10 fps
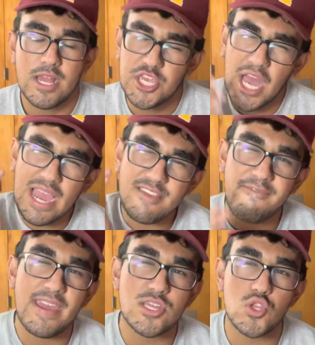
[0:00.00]
Giants
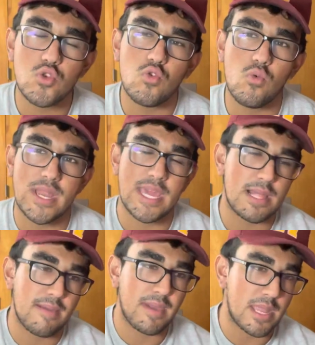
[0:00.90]
fans knew when
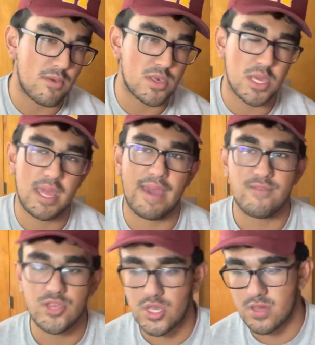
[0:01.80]
Eli Manning was going to have
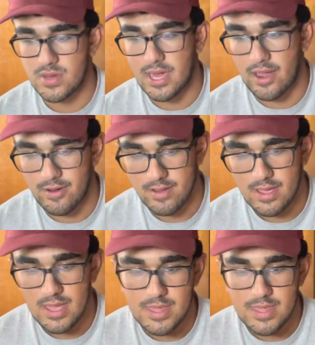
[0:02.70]
a jersey retire.